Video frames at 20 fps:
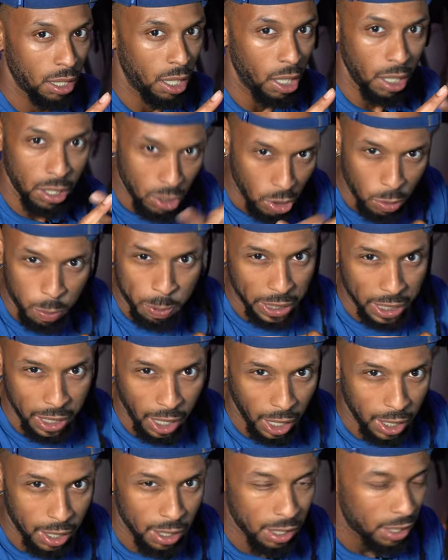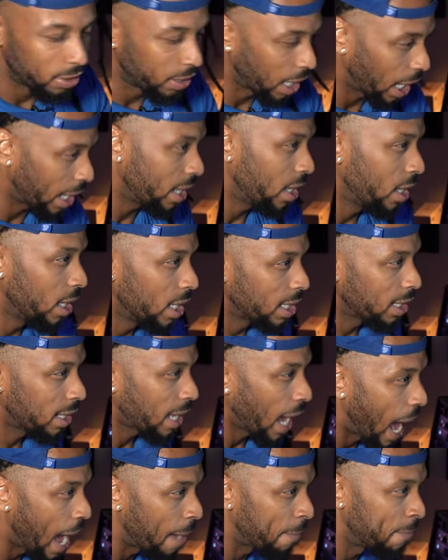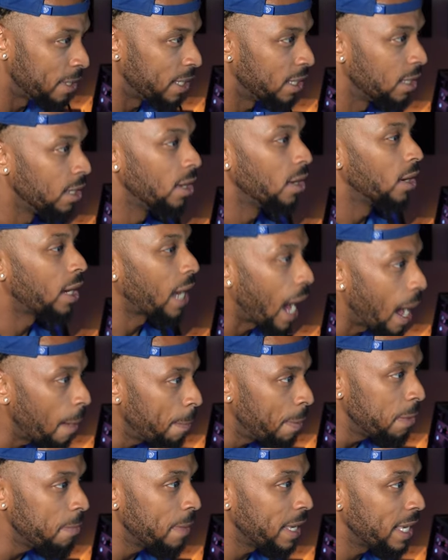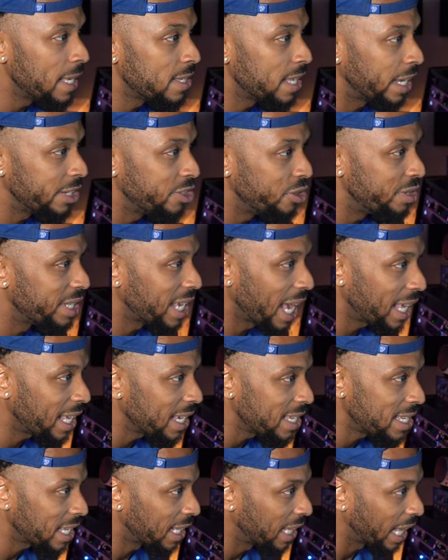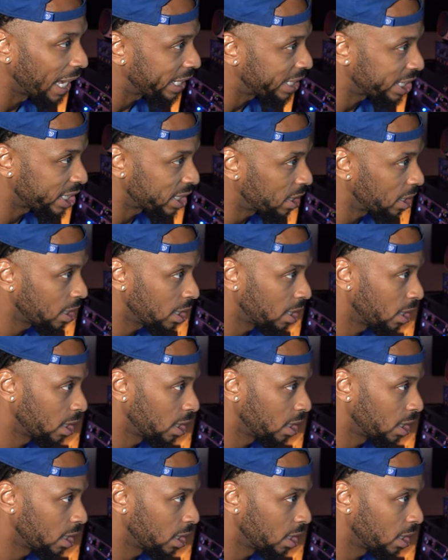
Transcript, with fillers: and duplicate, okay? Copy. Copy means that you take a selection,